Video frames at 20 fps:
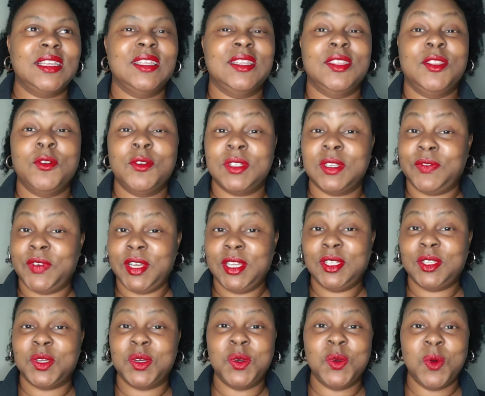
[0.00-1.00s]
Those of
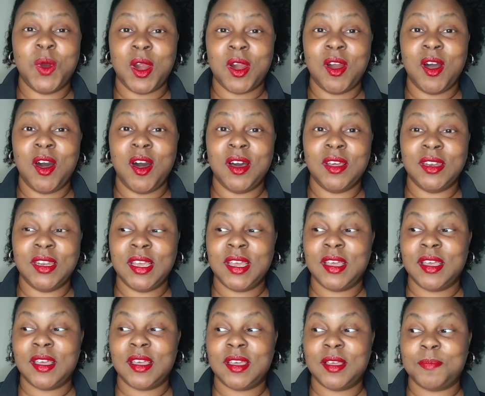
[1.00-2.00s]
us who are on
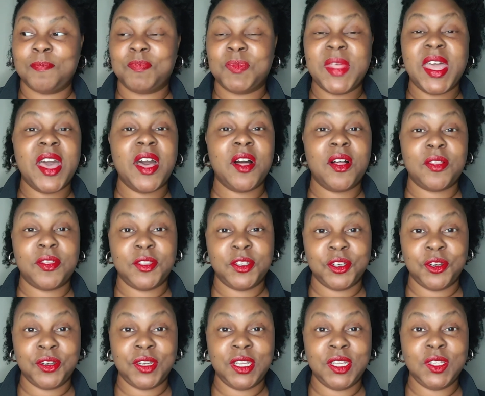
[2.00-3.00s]
health
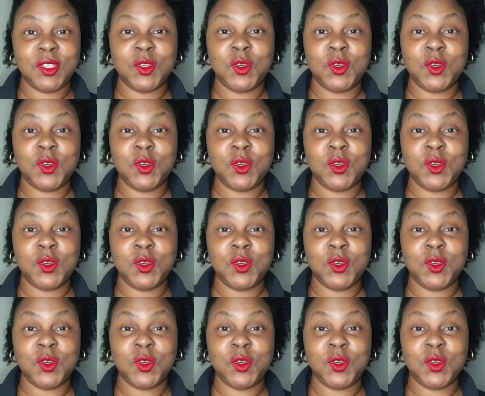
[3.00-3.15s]
journeys,